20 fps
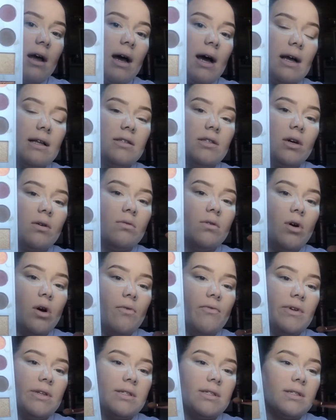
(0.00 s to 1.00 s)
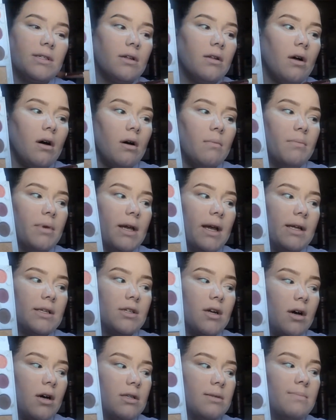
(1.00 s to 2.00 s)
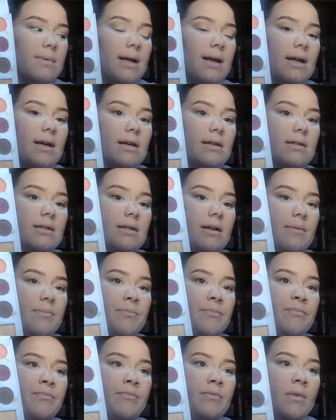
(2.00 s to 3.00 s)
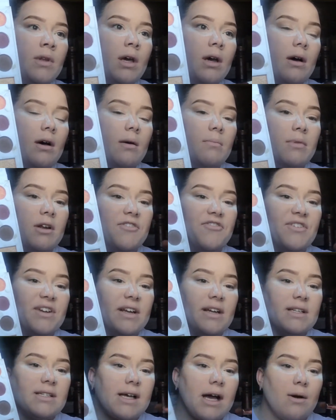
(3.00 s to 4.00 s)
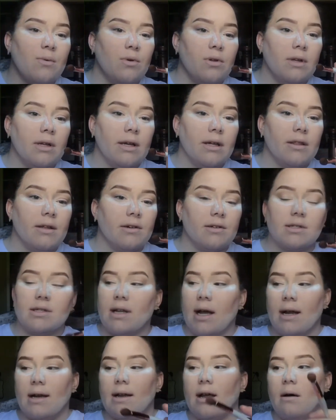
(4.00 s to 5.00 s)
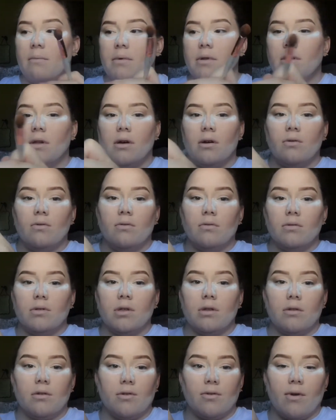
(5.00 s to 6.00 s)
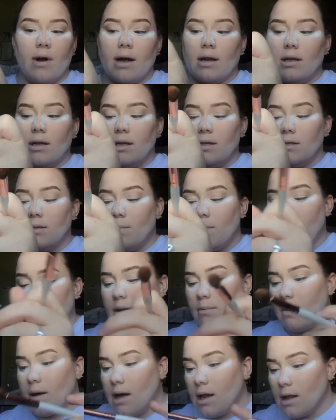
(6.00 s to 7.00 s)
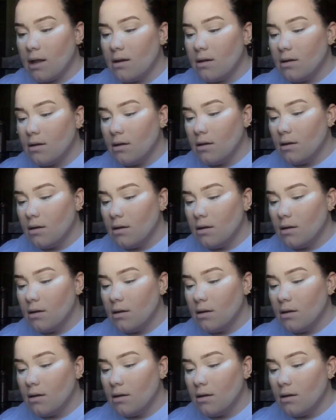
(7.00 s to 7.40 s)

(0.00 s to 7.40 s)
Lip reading: I don't know if it's still on ItCosmetics, but if it is, I will link their site down below to the direct link to buy the palette.